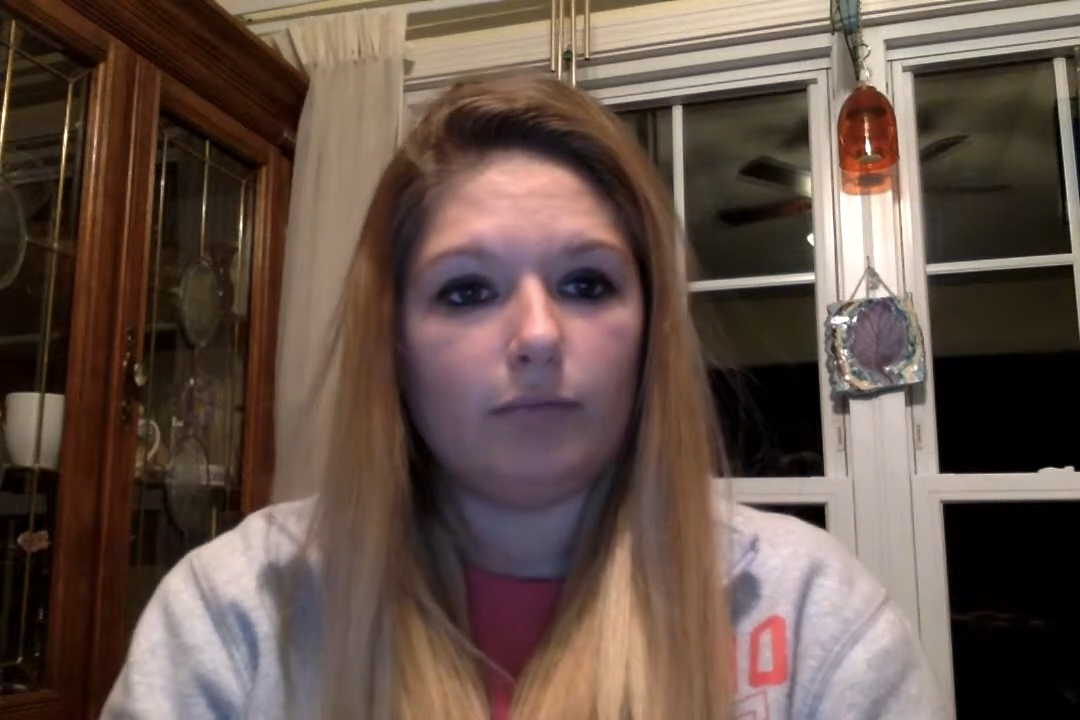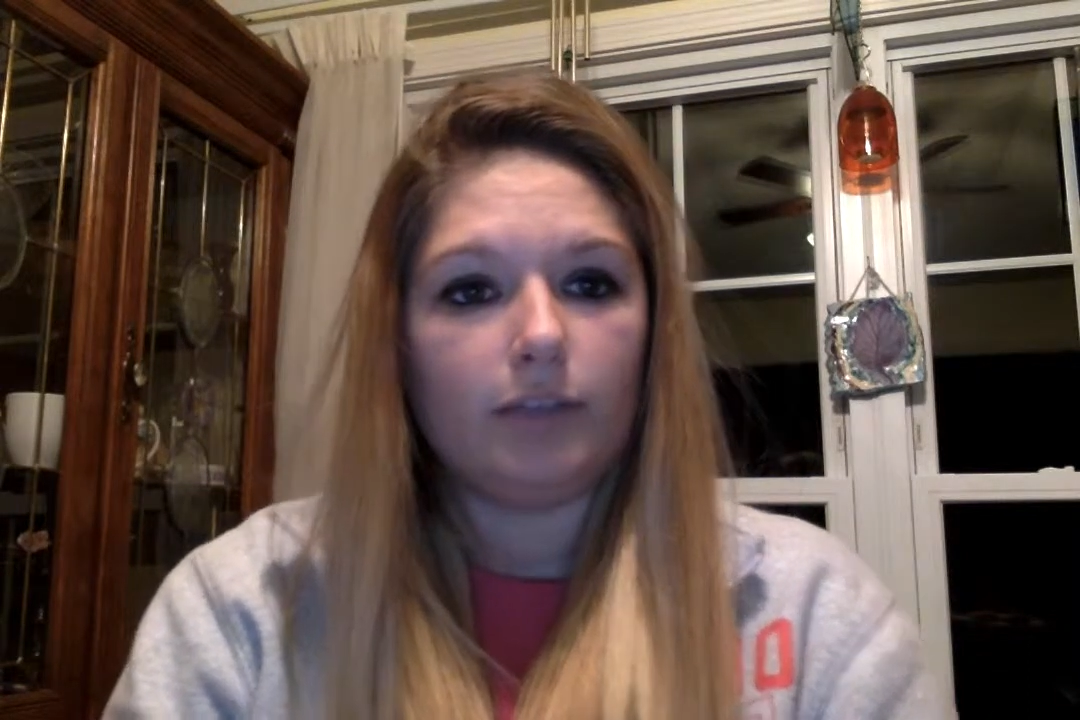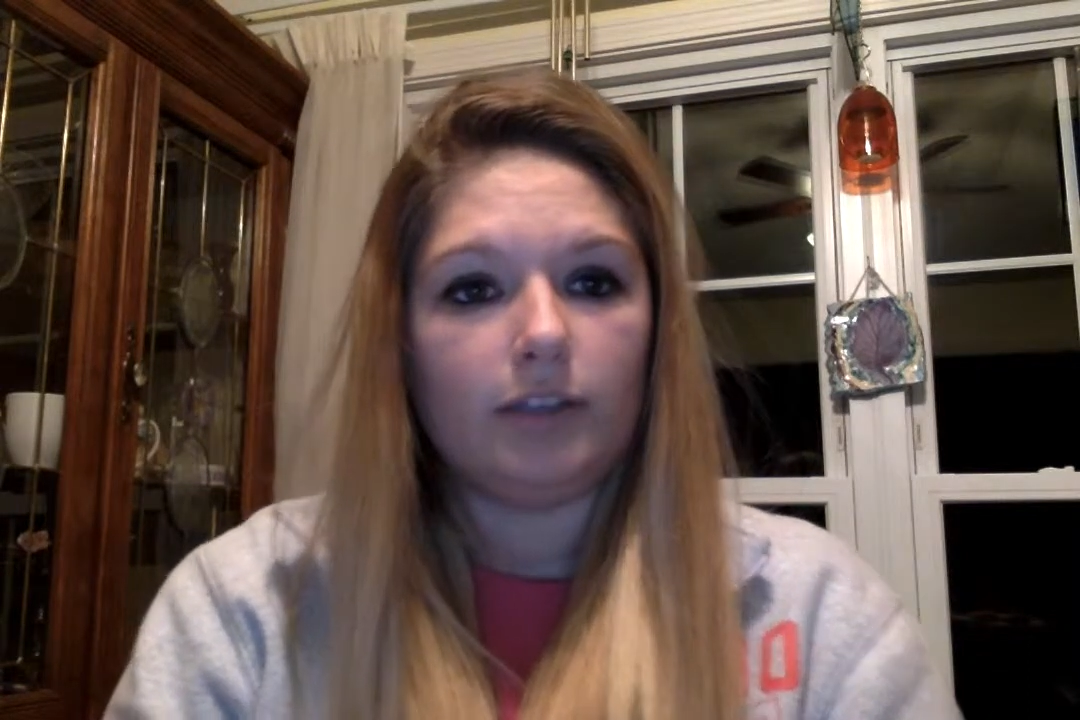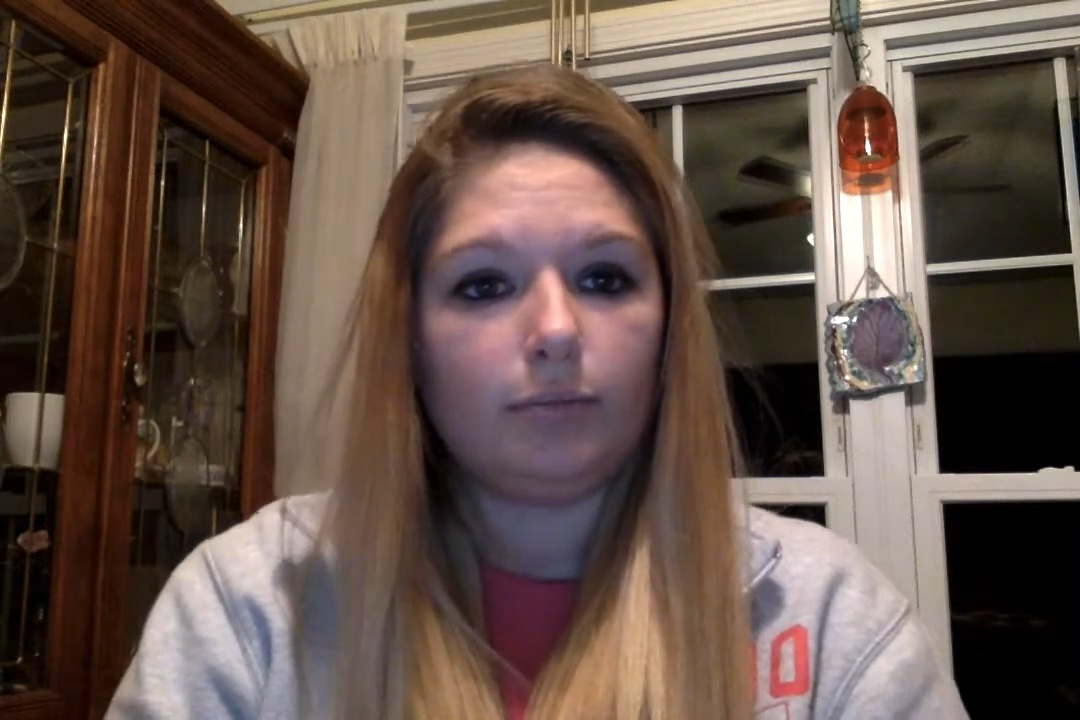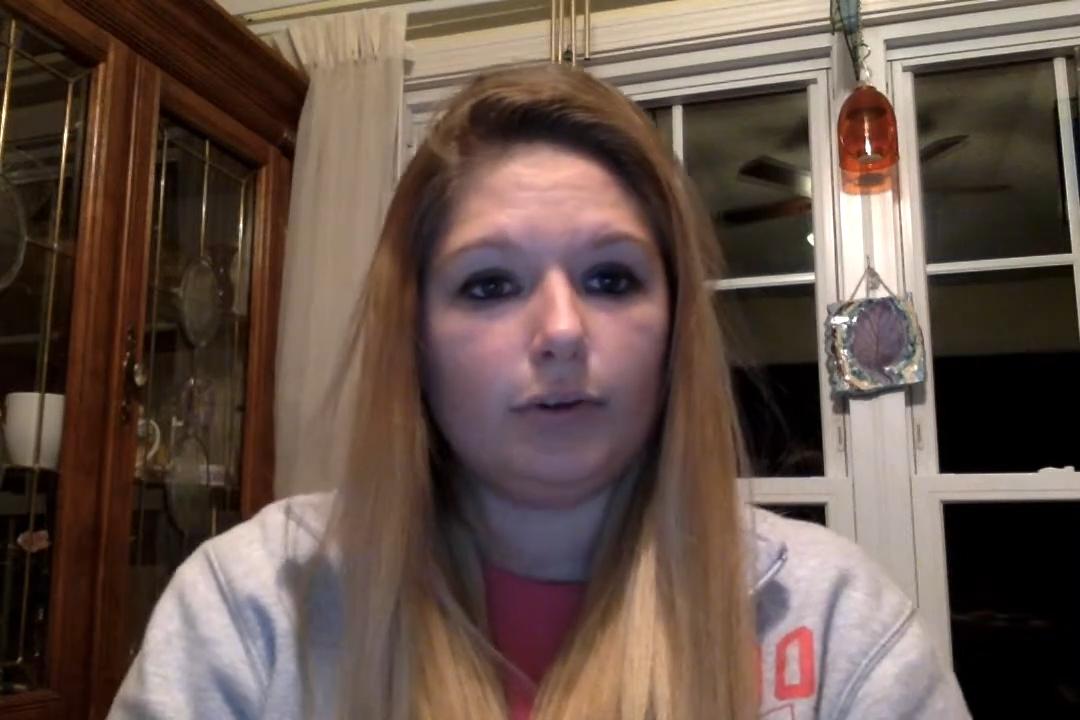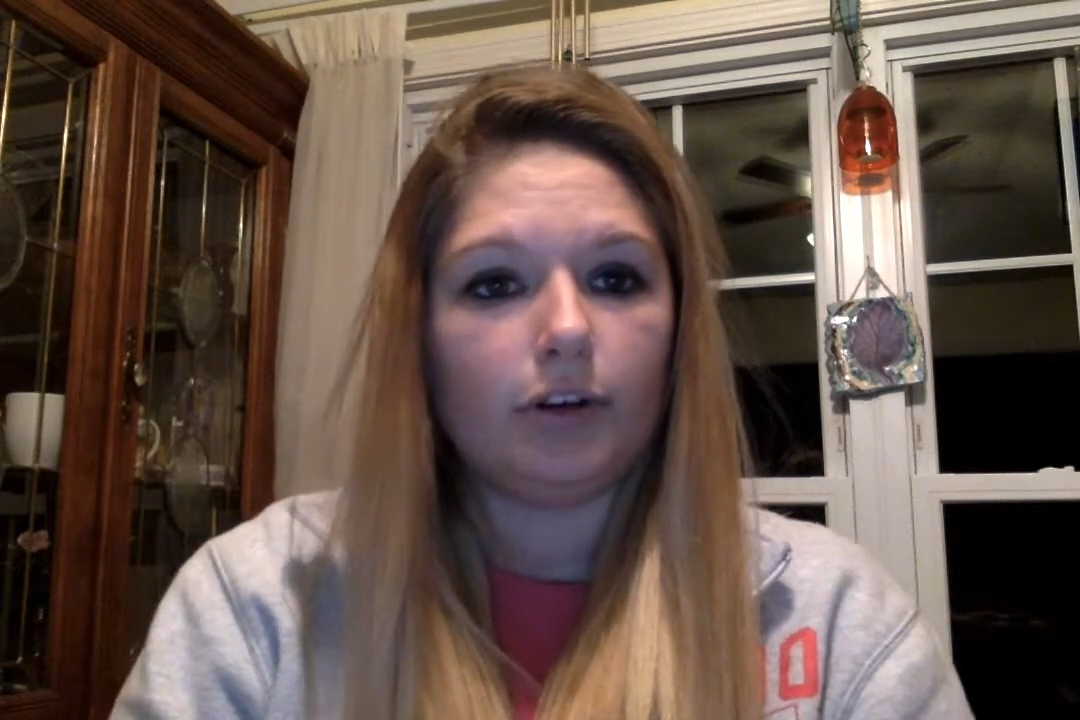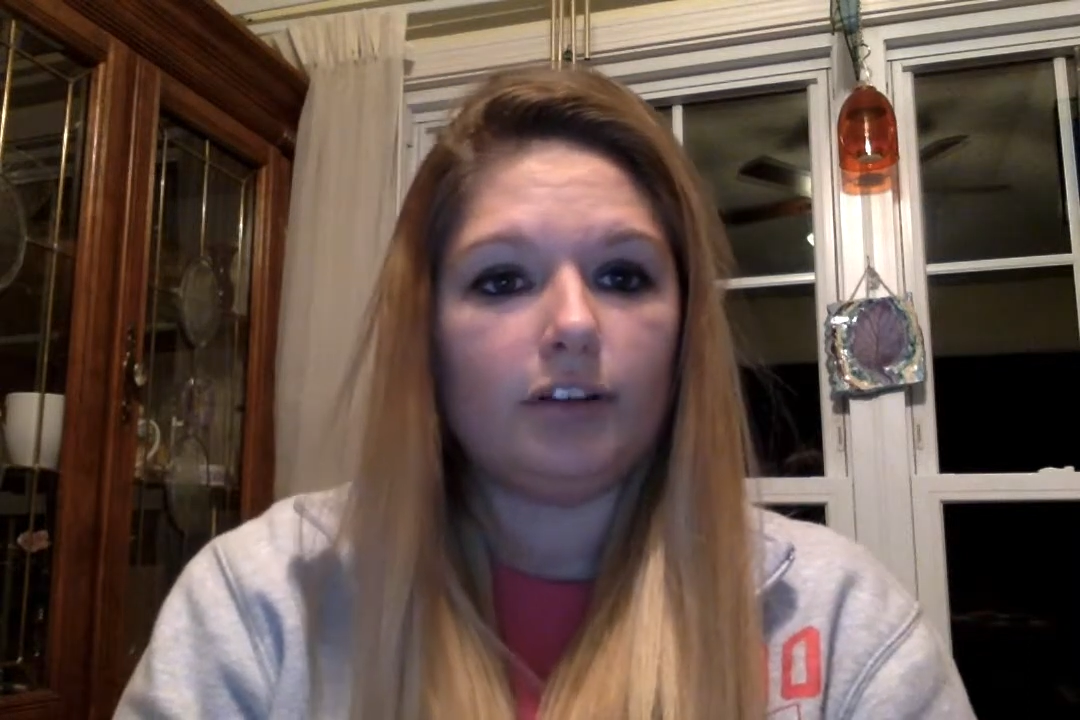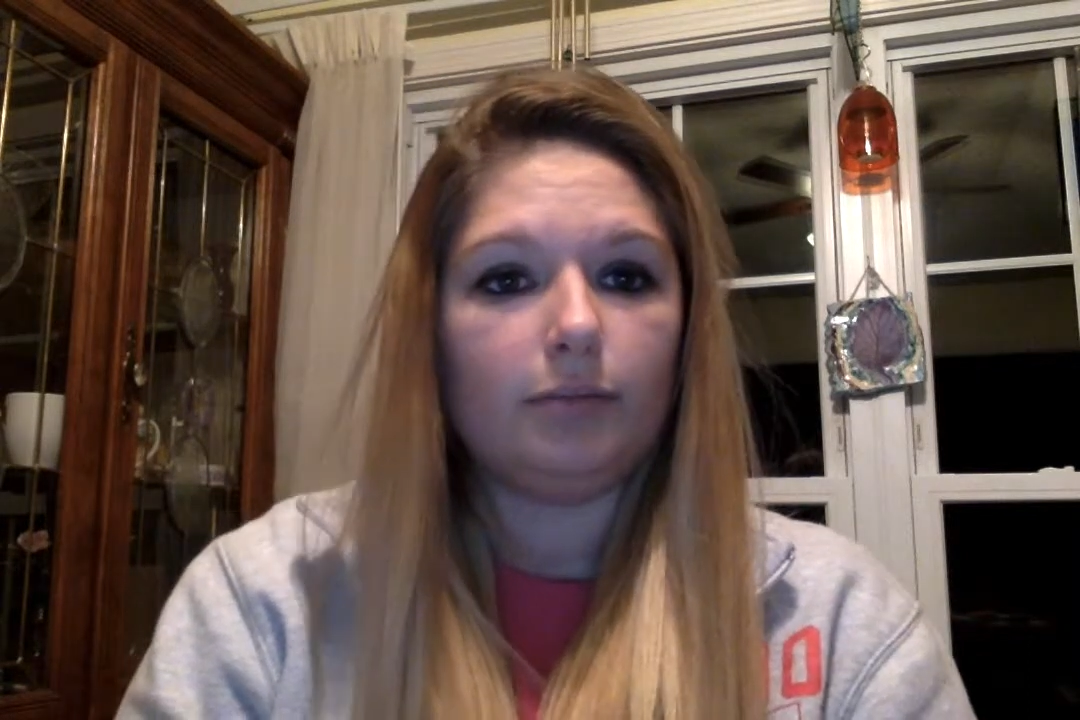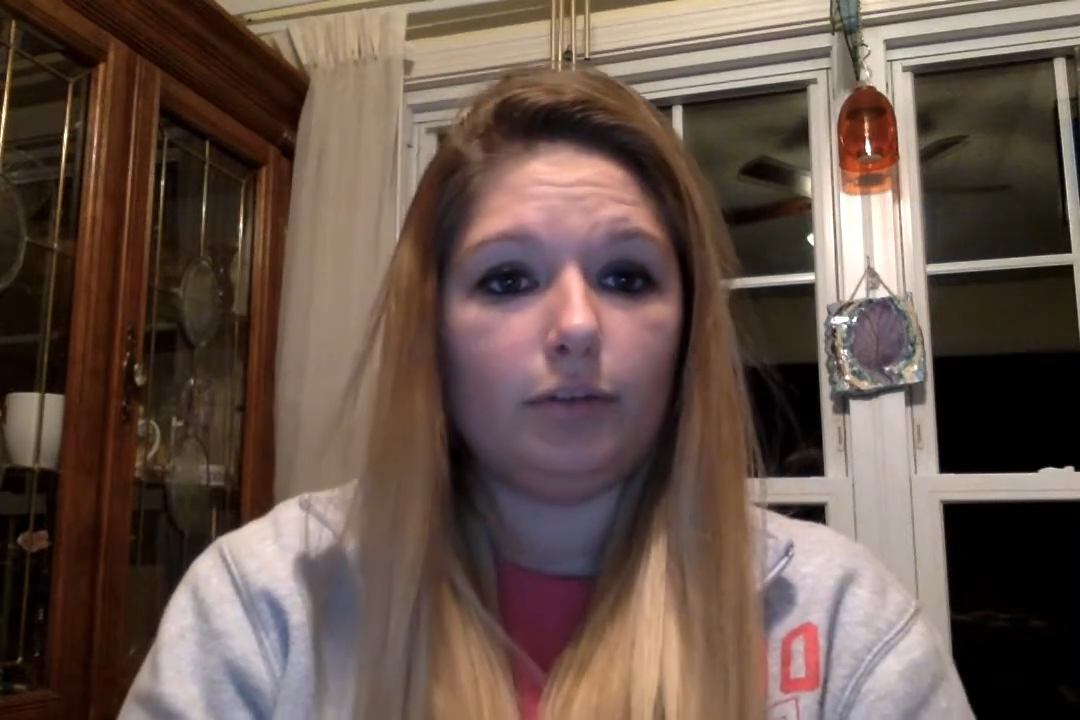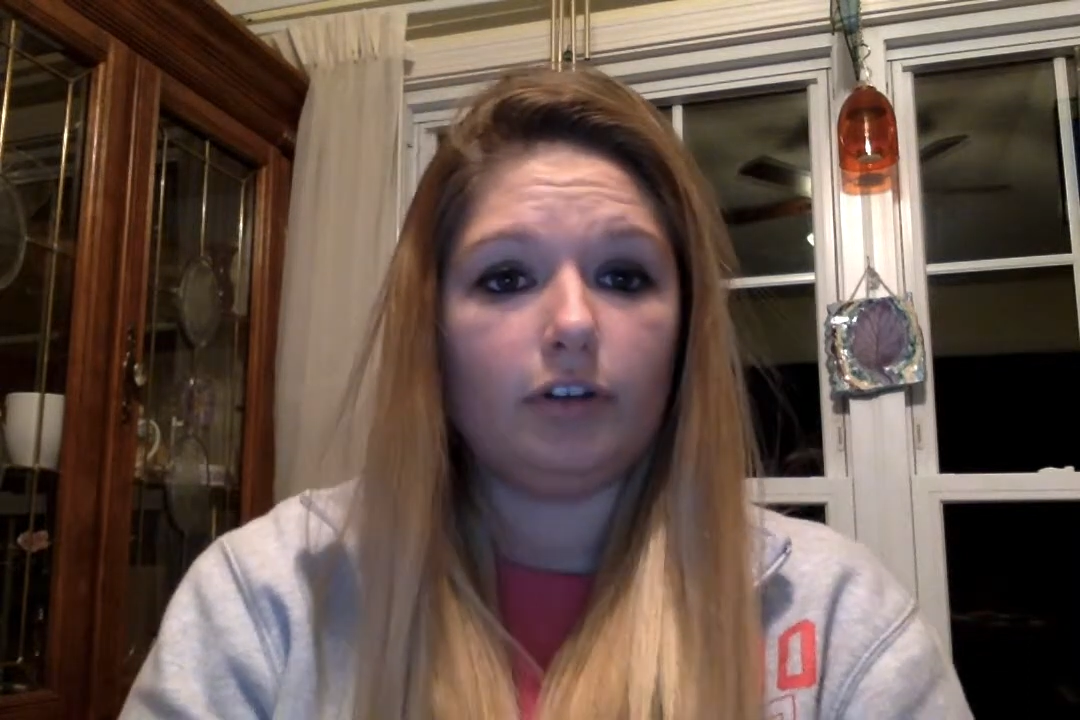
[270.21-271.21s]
Mitzberg's